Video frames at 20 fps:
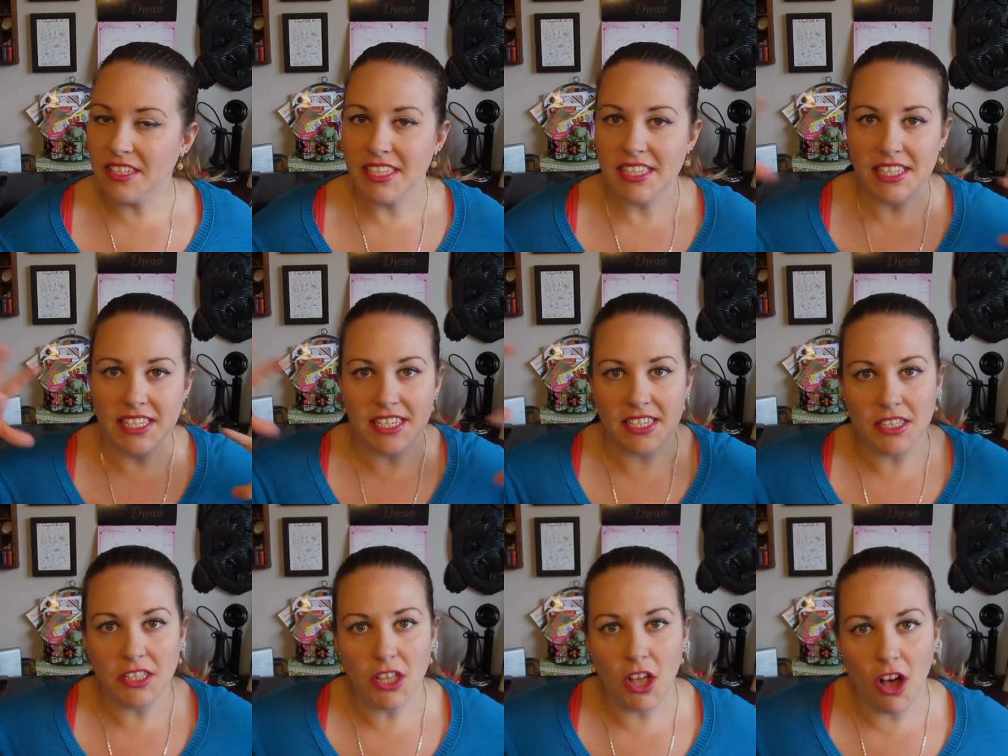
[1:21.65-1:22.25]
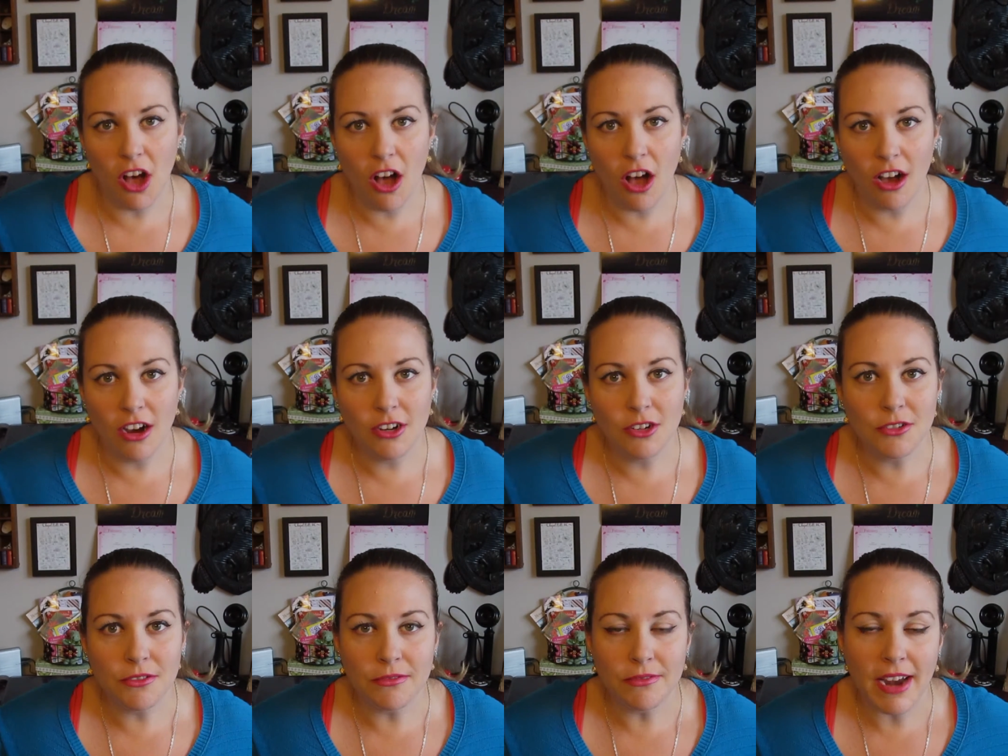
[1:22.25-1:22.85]
It's this
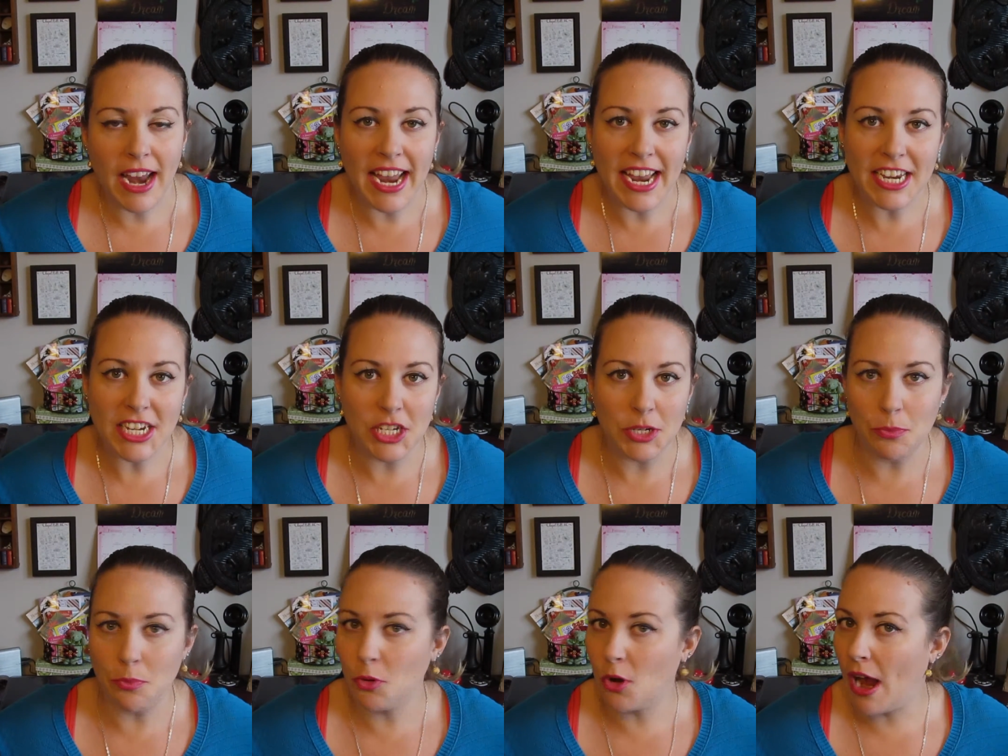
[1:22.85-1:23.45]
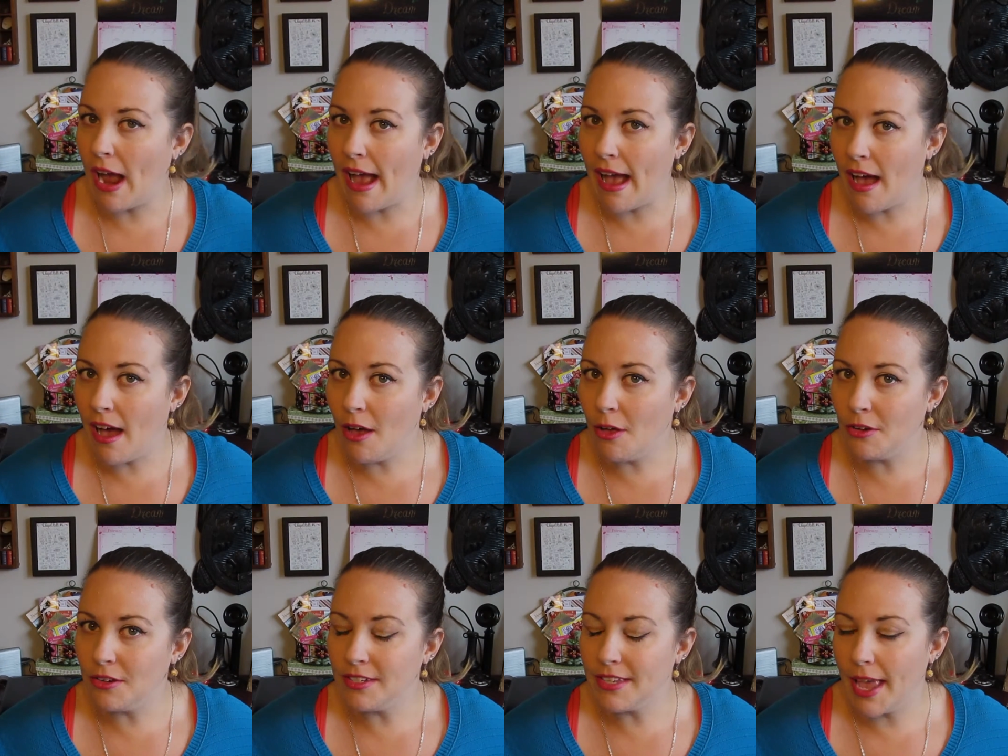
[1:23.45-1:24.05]
long grayish
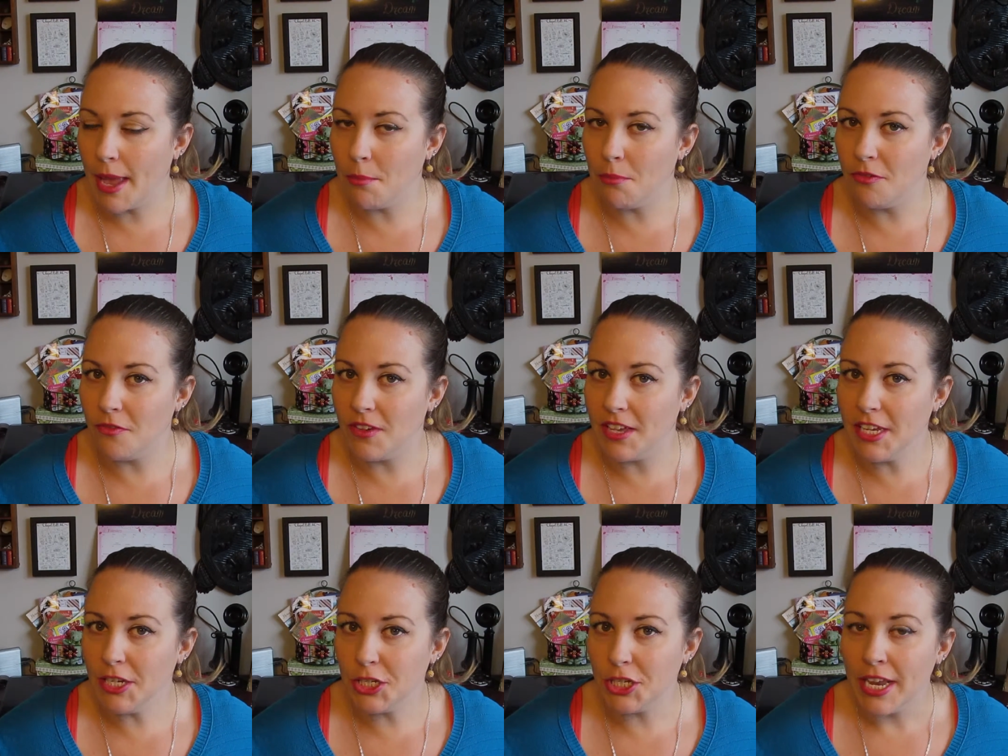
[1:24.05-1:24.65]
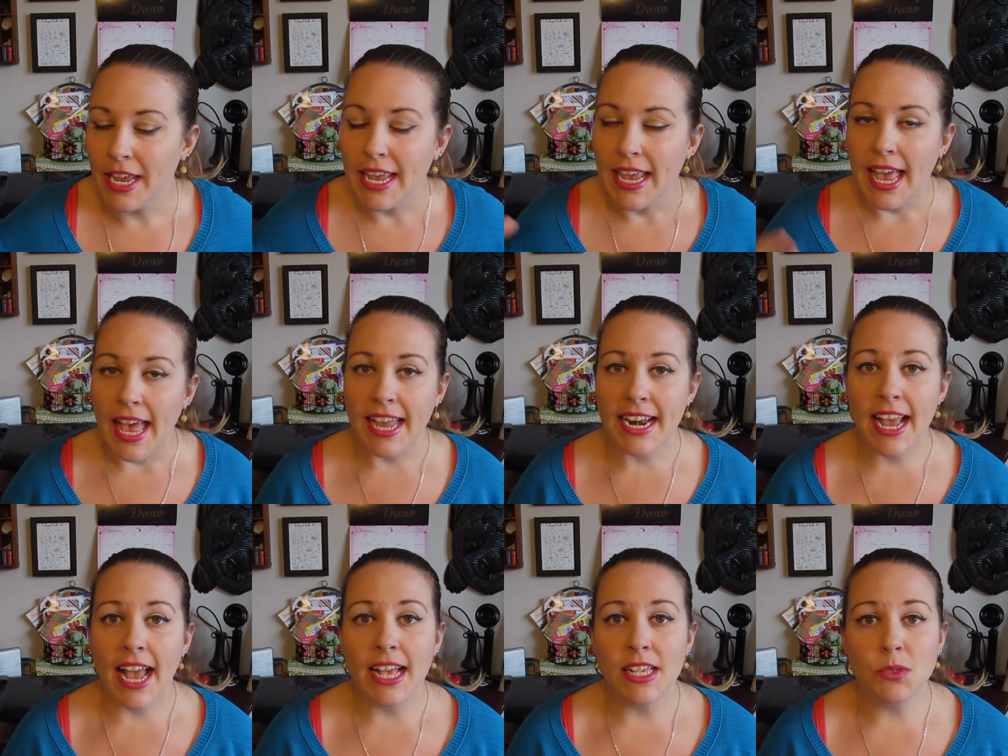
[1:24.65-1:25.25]
brown type fish,
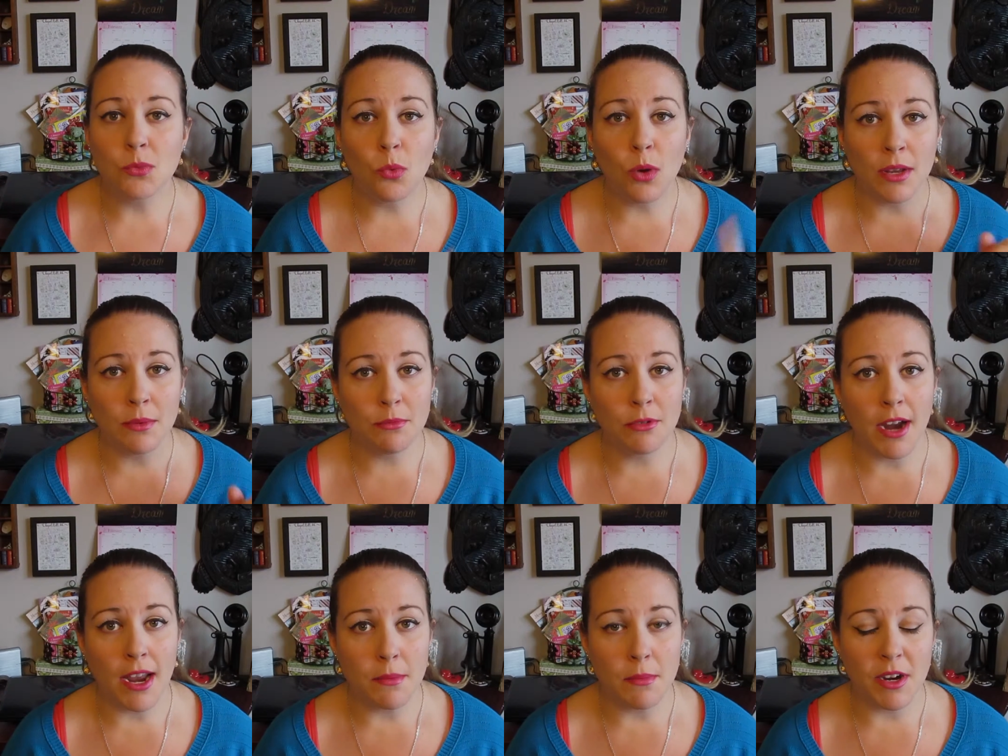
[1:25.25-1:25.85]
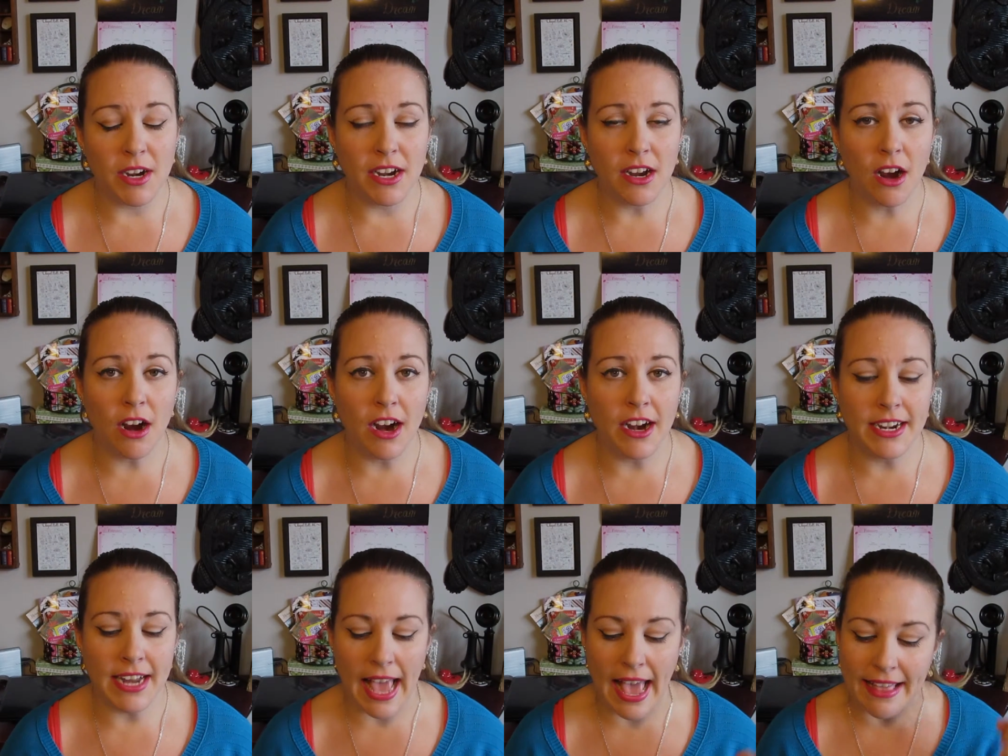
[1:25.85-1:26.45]
and it has 1 primary
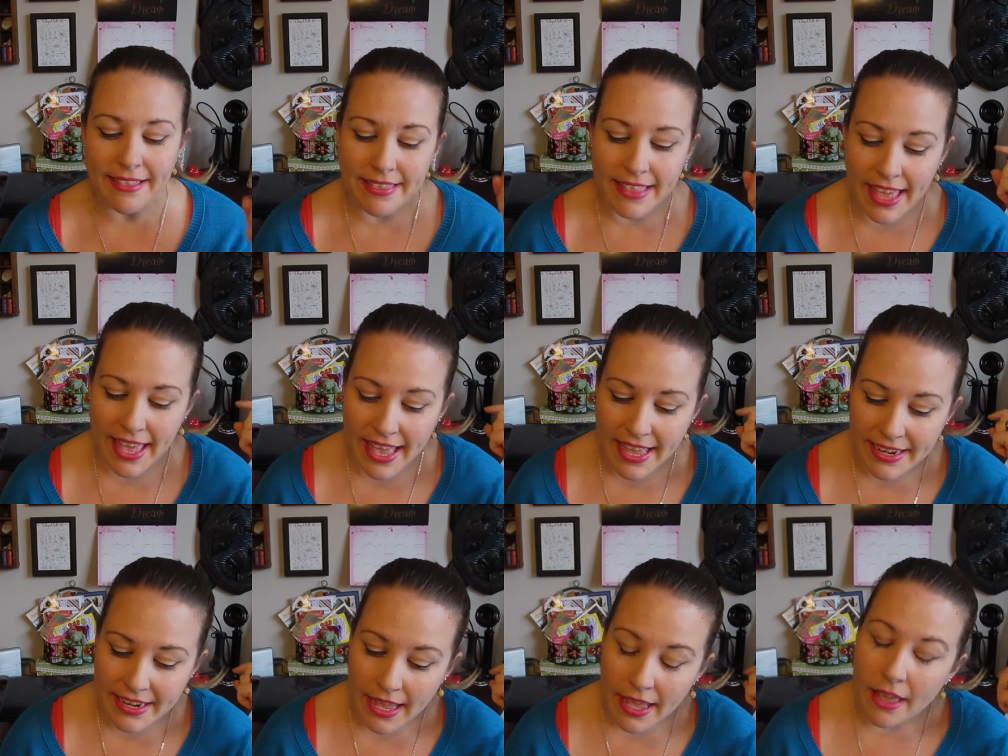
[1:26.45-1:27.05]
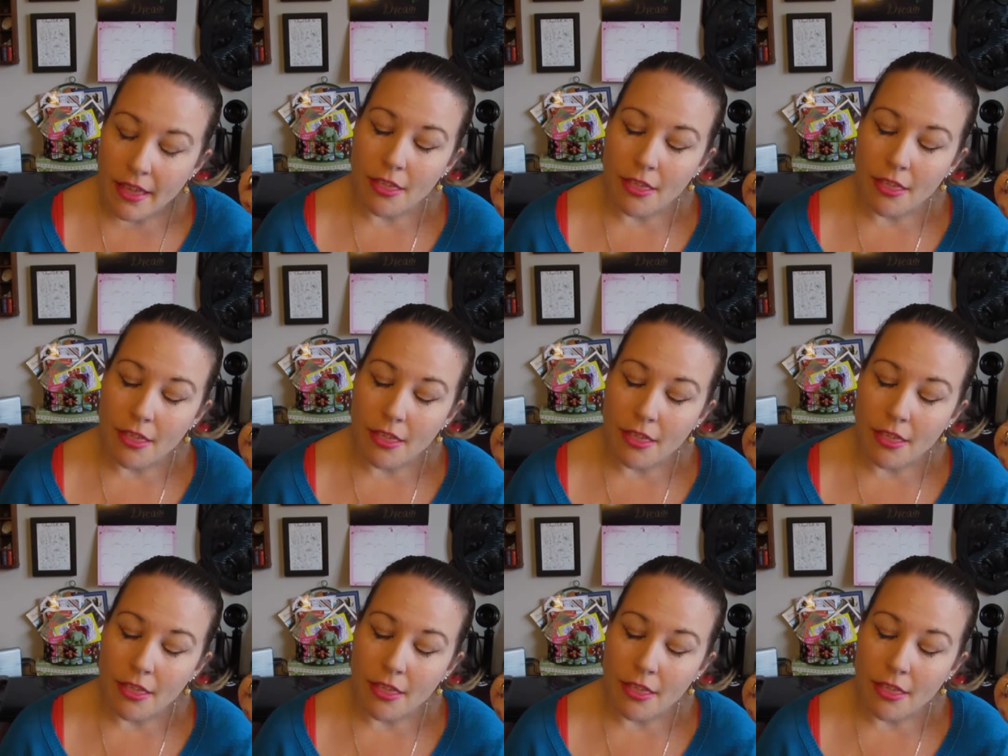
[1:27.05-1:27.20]
heart and then